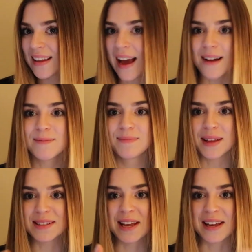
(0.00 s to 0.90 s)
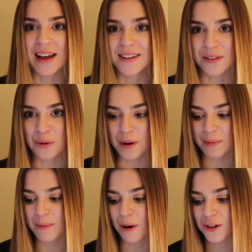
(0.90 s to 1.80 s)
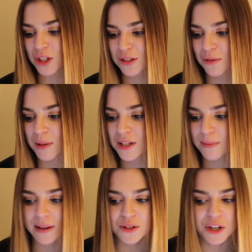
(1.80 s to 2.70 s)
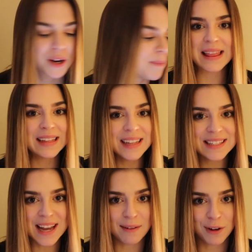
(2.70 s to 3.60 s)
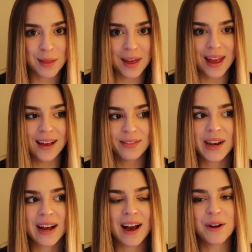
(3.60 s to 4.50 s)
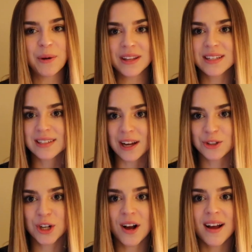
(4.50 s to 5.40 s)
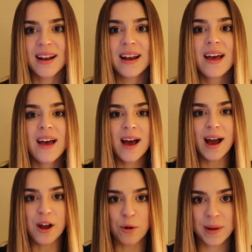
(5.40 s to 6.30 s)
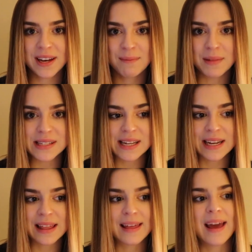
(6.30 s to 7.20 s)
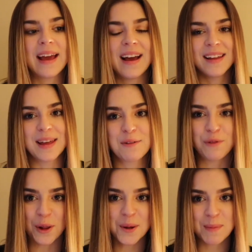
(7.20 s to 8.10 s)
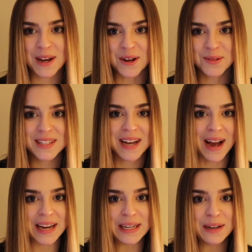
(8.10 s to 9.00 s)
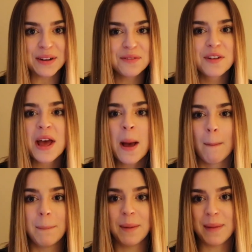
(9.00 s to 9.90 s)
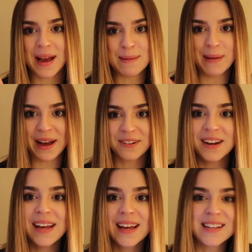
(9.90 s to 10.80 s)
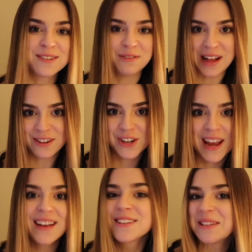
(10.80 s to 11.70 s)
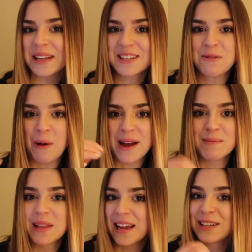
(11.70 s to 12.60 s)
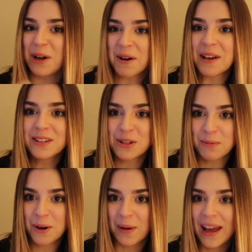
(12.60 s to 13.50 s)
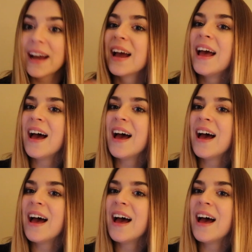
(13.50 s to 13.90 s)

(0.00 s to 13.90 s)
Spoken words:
Yeah, that's like another one of my projects from this semester. I think that's everything that I kind of wanted to touch on. I hope I didn't miss anything. I like followed my notes kind of, but my battery is flashing, so that's why I'm like talking super quick.